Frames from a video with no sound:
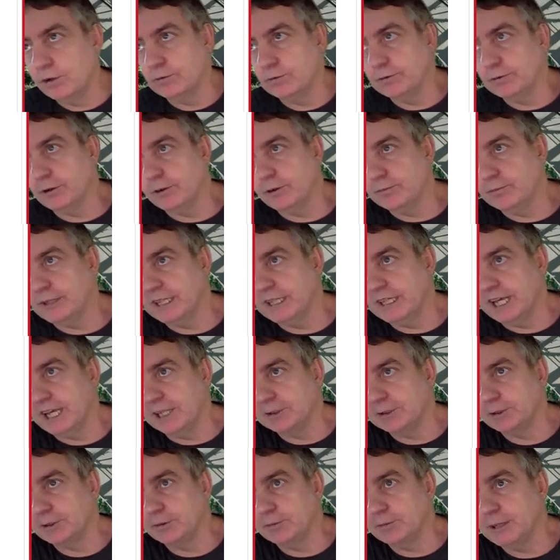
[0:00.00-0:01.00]
the
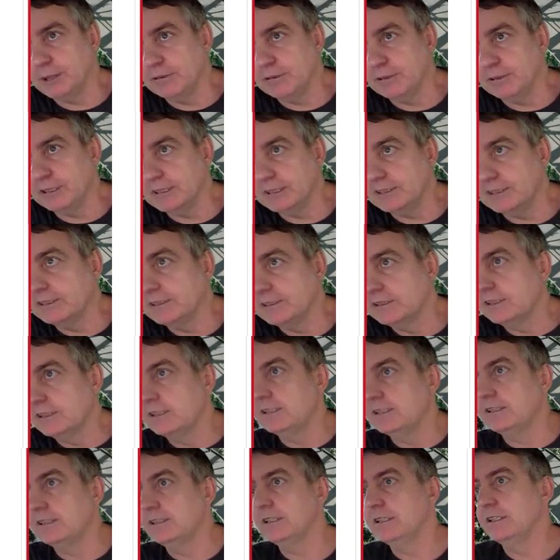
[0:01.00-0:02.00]
actual period
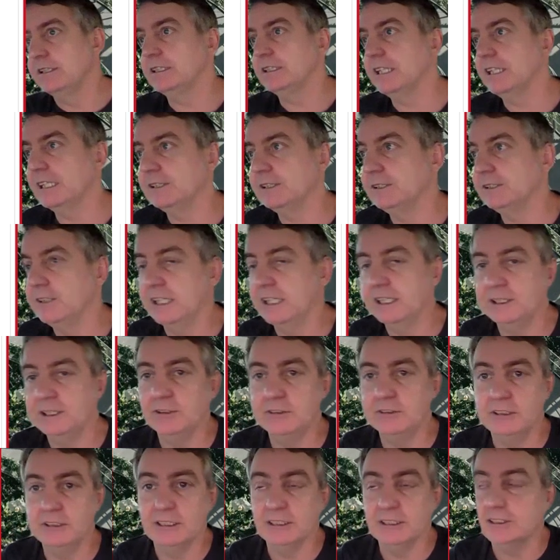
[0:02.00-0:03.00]
that
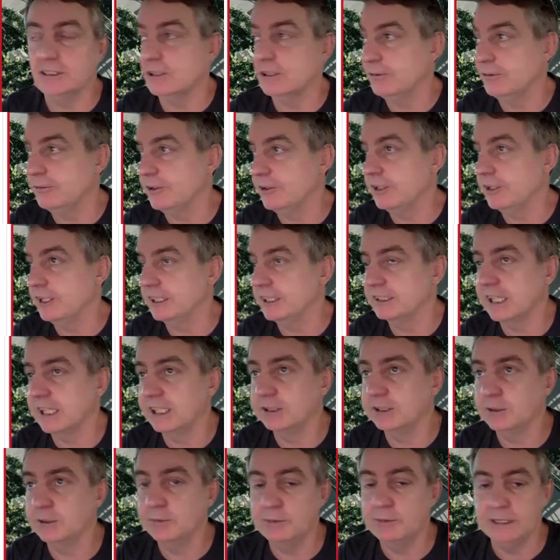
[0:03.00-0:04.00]
you're in. So for this
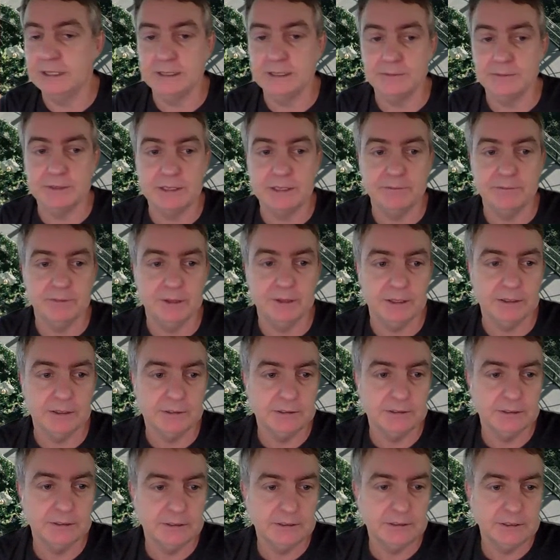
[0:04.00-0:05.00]
case, it would be September.
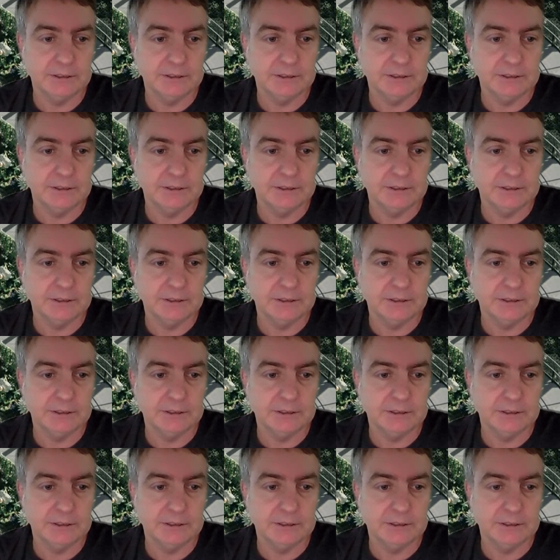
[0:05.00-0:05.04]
